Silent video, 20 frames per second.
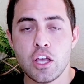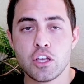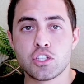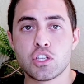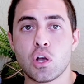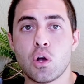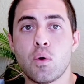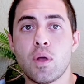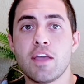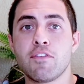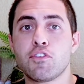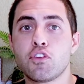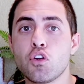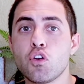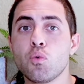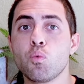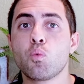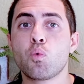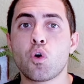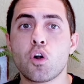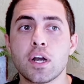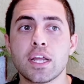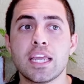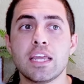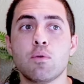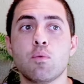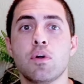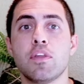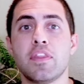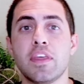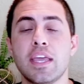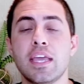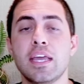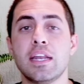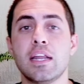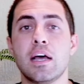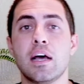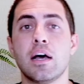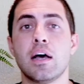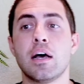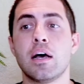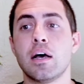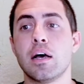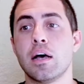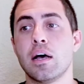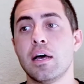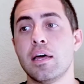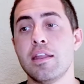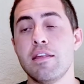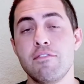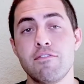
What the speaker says: So if you're working within an